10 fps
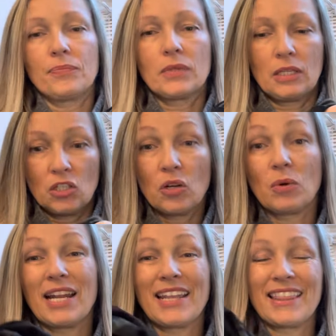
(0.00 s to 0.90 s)
You don't
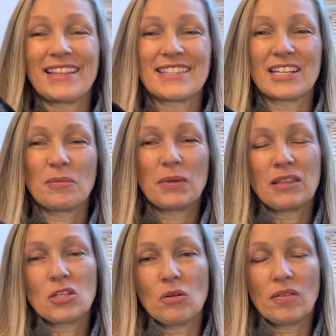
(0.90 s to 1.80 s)
want anything that's going to be
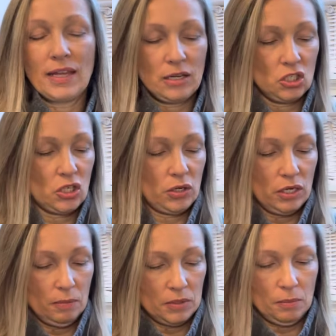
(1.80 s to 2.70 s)
too thin and show you
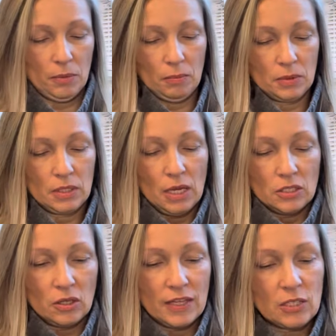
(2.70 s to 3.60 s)
lumps and bumps.
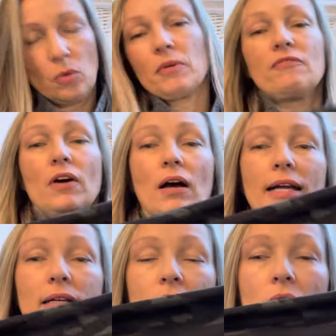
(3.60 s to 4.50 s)
So this will be
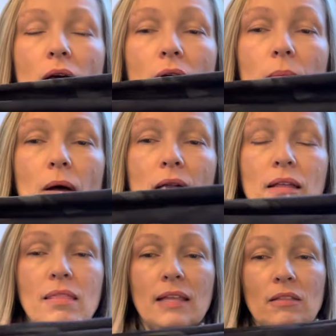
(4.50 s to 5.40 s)
fine, and I
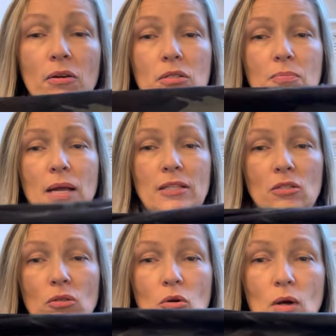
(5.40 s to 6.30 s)
think those pants
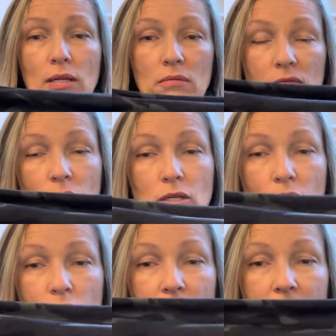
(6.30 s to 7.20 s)
will look quite
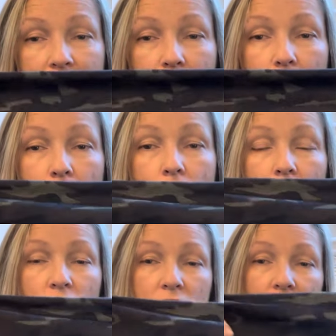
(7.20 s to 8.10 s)
good in the camo.
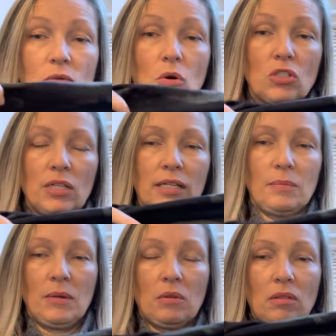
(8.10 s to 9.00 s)
Just have to watch a little
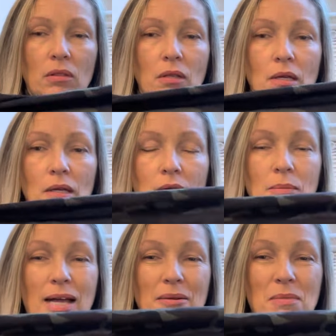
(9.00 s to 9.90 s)
bit with
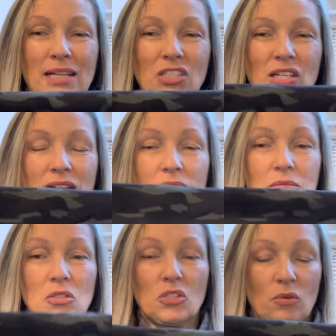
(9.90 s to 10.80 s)
pattern matching. Oh, I'm
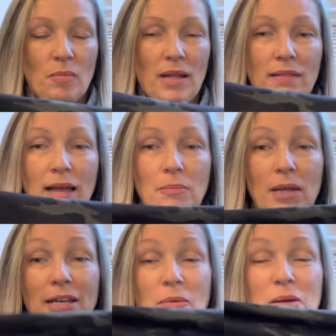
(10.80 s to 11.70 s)
not sure about that,
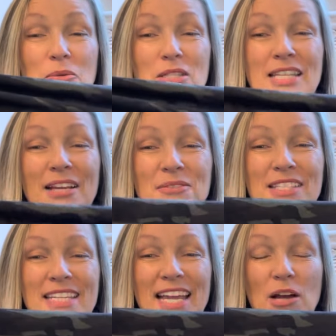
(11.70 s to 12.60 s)
but anyway, we'll
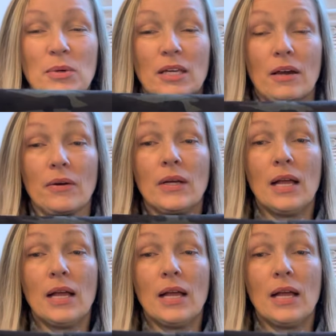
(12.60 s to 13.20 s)
see how we go.